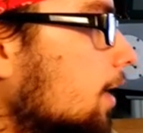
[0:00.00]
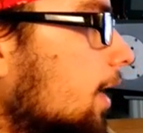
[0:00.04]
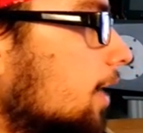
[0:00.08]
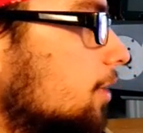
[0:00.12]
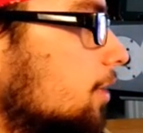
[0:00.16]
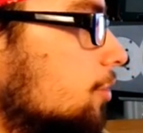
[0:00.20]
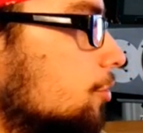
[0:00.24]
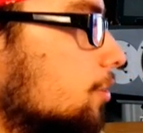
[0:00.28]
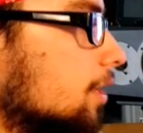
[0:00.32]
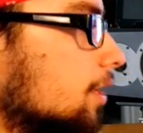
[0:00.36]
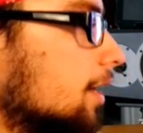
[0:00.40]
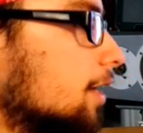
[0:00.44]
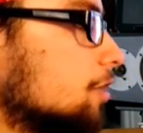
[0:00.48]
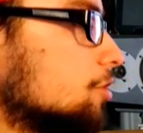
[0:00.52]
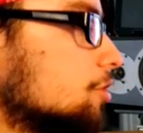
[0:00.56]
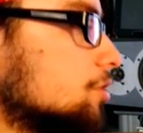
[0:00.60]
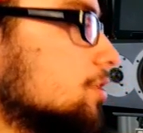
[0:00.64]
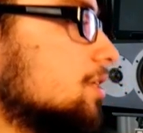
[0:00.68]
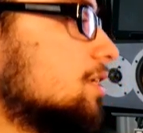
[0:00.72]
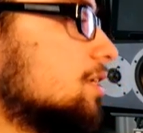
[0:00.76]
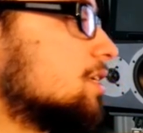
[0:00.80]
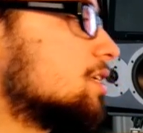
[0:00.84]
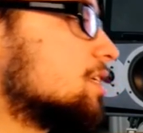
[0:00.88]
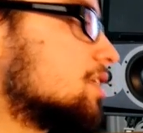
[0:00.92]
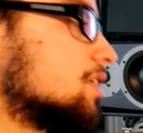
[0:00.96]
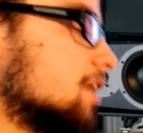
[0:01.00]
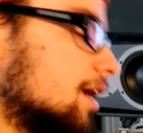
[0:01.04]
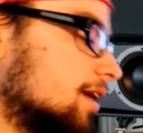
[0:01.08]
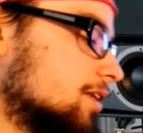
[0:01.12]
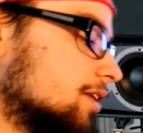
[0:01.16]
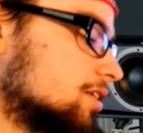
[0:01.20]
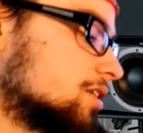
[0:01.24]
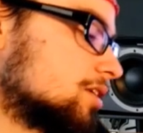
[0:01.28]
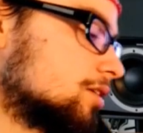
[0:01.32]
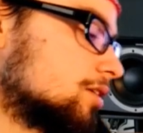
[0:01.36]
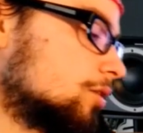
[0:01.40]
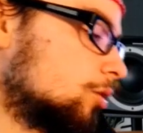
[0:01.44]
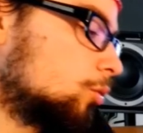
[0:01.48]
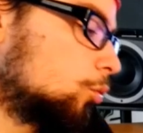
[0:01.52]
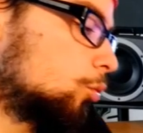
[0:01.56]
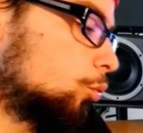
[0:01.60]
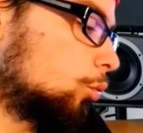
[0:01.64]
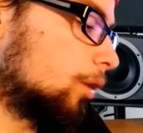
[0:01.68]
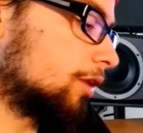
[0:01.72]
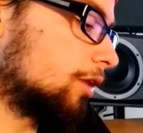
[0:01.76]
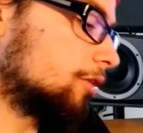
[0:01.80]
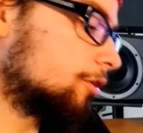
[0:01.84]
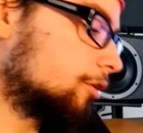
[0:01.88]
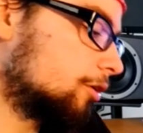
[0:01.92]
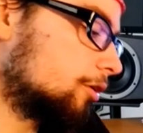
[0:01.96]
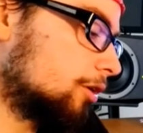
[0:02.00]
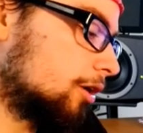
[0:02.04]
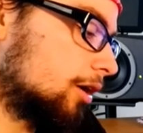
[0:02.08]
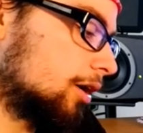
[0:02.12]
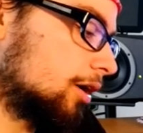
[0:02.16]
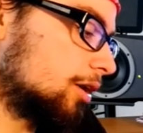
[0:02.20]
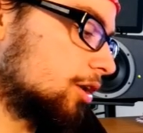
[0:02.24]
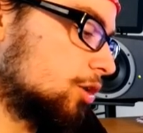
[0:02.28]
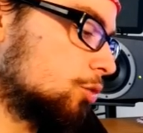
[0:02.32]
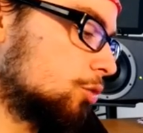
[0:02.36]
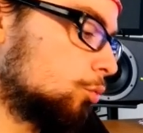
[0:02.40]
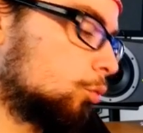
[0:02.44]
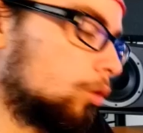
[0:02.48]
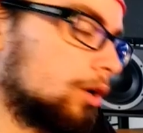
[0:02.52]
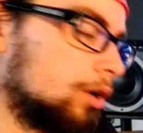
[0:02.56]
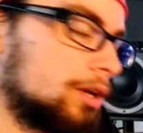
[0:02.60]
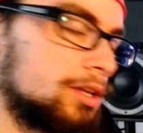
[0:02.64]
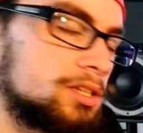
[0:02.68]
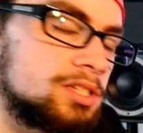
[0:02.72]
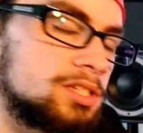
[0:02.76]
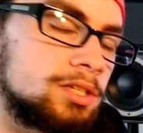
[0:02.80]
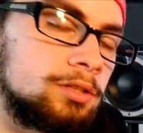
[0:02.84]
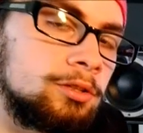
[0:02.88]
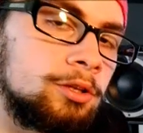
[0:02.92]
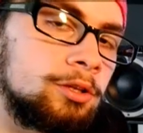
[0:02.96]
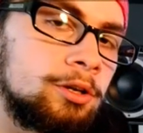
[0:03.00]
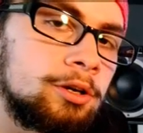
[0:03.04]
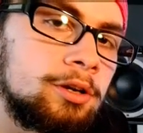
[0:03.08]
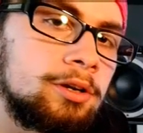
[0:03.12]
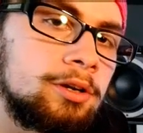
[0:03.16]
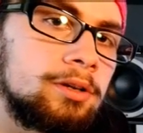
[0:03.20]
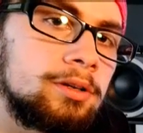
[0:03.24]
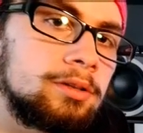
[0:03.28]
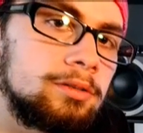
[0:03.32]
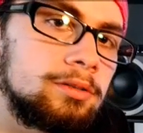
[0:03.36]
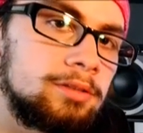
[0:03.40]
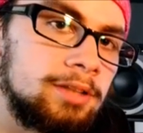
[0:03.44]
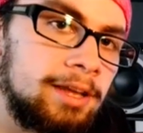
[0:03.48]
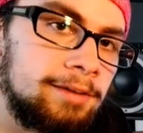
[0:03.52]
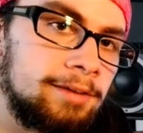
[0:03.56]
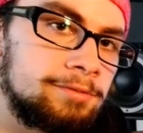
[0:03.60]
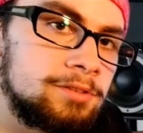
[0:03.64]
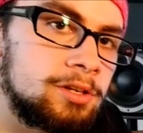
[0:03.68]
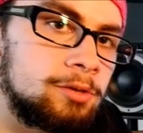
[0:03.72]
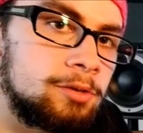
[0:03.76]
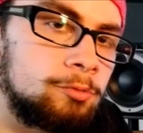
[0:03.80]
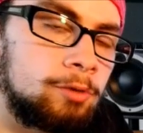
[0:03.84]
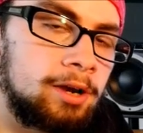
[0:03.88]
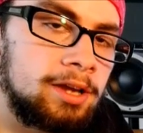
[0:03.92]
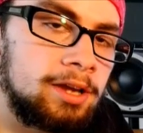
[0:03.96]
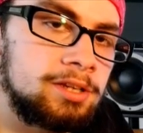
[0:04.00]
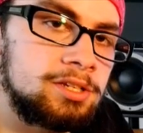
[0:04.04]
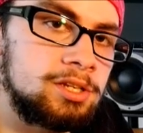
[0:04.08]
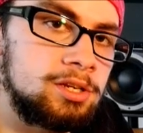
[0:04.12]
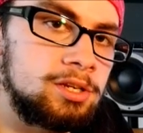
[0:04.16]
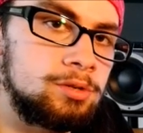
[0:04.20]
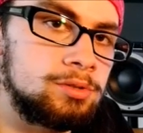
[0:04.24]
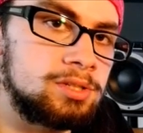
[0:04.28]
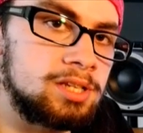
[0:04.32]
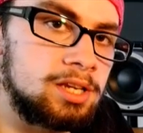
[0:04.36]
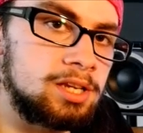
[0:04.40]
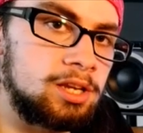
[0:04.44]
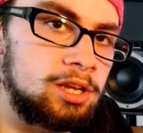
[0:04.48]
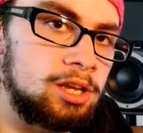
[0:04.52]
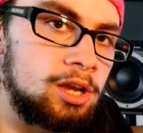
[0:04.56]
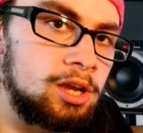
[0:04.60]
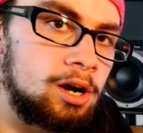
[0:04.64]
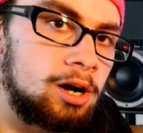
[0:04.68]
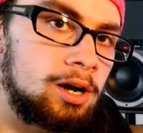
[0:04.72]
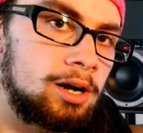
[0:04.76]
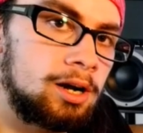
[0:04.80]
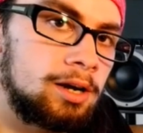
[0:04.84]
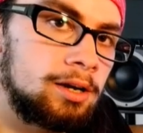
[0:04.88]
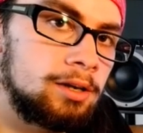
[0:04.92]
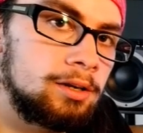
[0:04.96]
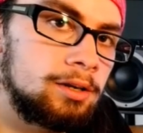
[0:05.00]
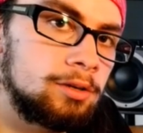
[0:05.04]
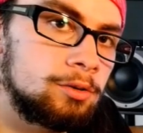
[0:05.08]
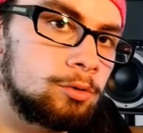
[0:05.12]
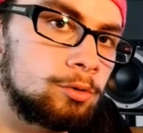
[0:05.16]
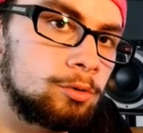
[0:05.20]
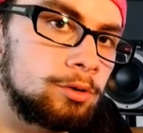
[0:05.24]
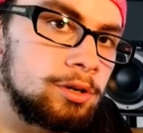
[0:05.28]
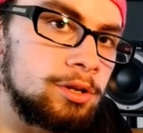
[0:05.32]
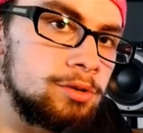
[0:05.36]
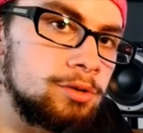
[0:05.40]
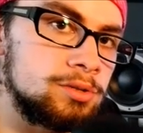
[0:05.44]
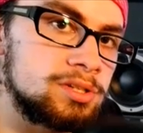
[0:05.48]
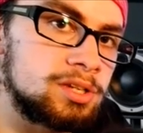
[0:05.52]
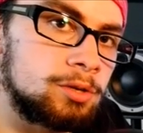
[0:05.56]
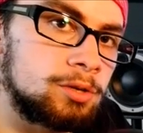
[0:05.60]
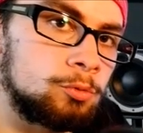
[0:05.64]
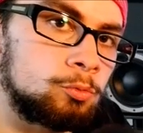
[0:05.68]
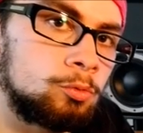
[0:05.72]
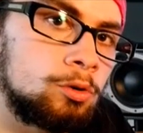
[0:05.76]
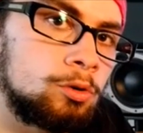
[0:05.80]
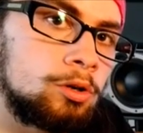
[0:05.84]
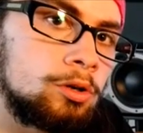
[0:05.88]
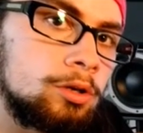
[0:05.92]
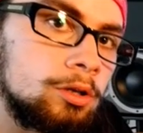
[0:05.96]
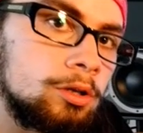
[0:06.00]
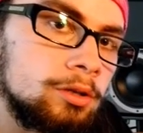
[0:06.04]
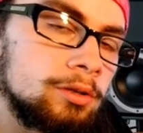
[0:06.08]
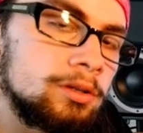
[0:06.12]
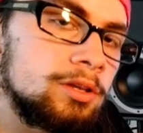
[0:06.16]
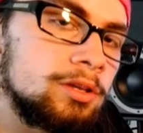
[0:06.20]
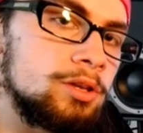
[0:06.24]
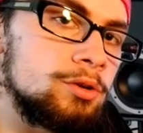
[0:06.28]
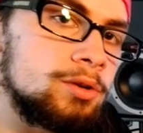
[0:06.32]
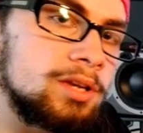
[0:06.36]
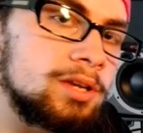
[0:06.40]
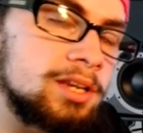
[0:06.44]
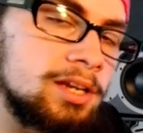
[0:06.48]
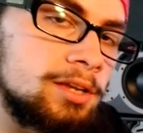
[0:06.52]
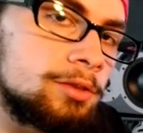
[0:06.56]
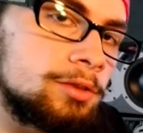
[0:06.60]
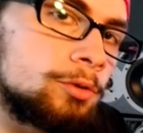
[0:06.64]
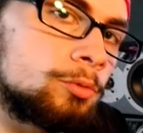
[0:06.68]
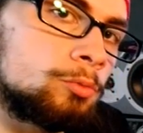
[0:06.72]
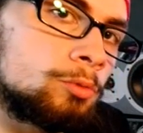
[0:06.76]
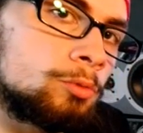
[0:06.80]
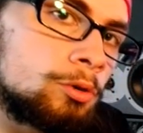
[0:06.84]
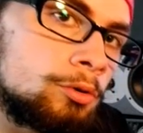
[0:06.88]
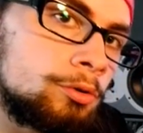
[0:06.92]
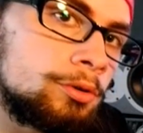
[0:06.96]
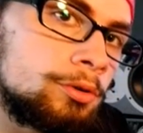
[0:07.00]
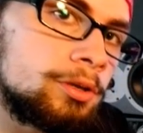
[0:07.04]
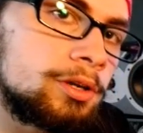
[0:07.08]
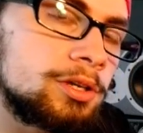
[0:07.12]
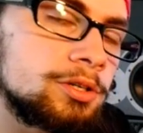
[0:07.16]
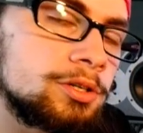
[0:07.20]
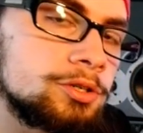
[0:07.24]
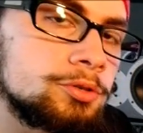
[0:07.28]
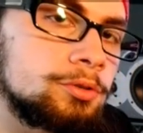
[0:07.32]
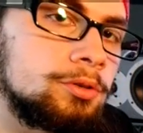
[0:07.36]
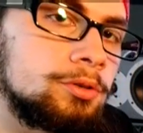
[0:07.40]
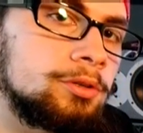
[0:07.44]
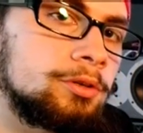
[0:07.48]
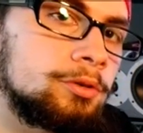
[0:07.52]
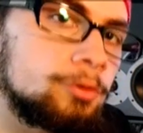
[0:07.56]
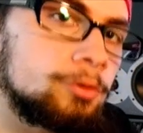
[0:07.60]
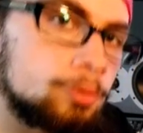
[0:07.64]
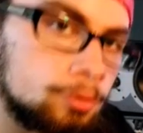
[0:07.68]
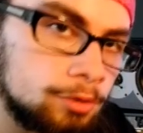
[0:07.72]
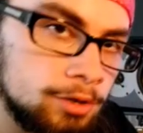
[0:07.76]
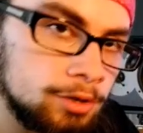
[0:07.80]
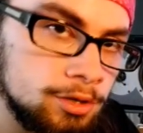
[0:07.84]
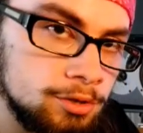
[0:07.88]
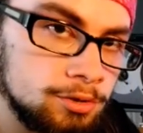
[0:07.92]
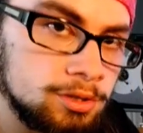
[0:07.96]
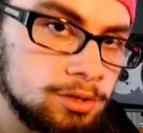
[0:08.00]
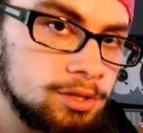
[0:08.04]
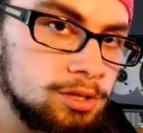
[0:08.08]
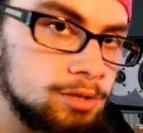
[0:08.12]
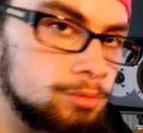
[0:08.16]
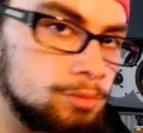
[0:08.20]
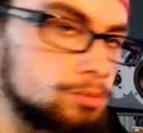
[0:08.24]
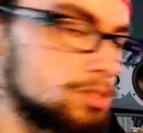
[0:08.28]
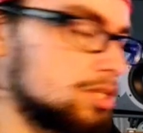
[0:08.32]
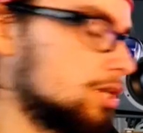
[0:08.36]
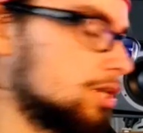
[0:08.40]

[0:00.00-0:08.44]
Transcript: and you can actually set whether or not you want it to look left and right using yaw or using roll. You can either roll the controller or you can use